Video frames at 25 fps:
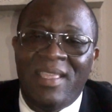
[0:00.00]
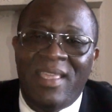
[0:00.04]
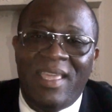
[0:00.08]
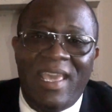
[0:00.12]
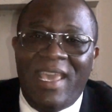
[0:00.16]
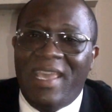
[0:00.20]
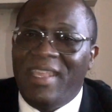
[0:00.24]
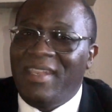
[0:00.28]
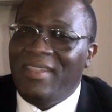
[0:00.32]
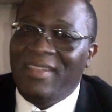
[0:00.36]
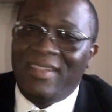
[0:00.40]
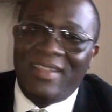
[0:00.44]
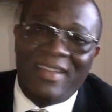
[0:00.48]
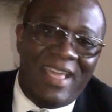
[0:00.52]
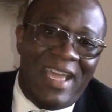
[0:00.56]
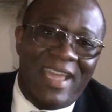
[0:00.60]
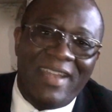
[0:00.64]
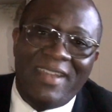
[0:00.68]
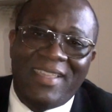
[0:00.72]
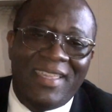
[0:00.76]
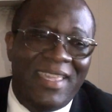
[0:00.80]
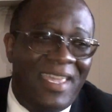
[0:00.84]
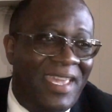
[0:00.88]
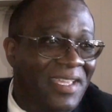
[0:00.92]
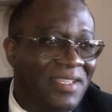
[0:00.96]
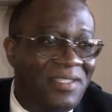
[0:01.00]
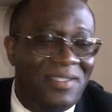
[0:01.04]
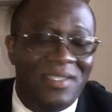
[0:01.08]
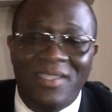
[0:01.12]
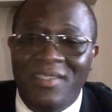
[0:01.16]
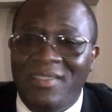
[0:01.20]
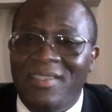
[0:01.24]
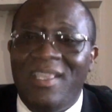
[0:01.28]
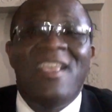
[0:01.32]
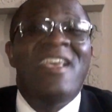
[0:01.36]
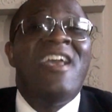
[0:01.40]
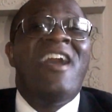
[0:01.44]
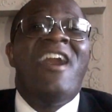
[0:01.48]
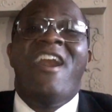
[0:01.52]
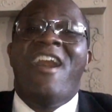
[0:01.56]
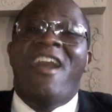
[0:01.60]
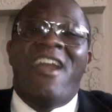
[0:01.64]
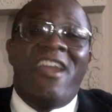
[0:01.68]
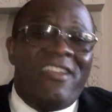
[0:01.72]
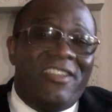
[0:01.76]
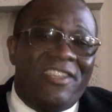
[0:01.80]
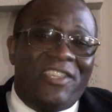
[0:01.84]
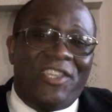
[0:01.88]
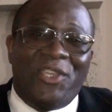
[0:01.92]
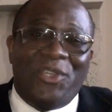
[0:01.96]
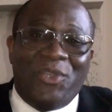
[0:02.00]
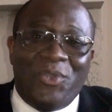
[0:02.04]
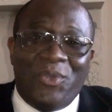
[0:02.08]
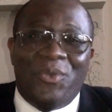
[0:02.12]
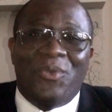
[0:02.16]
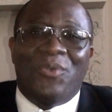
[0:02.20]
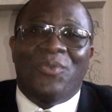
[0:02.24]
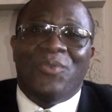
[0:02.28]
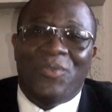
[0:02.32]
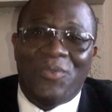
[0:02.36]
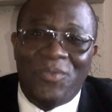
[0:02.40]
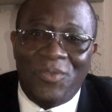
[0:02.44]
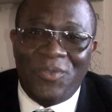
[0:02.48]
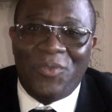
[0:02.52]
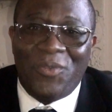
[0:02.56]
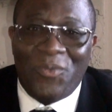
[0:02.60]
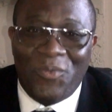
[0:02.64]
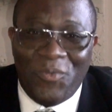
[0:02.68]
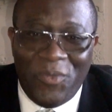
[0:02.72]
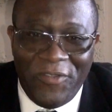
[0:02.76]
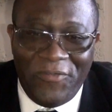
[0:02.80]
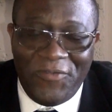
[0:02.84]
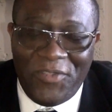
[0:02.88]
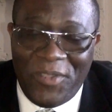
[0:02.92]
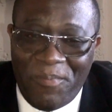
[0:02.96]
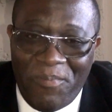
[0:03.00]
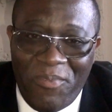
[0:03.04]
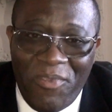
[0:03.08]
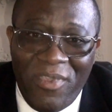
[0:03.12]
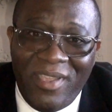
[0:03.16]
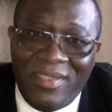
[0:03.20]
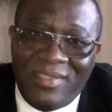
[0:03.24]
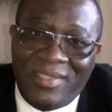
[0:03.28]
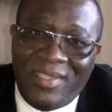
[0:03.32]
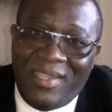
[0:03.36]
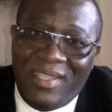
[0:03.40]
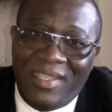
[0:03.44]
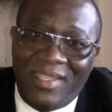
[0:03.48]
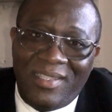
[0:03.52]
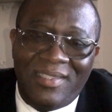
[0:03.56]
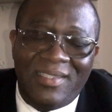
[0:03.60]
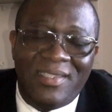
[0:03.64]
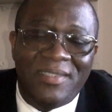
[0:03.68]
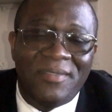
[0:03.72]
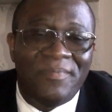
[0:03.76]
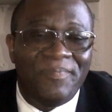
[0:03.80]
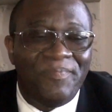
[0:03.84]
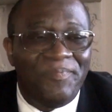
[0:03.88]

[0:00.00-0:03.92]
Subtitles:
and in a lot of cases, argue with the president.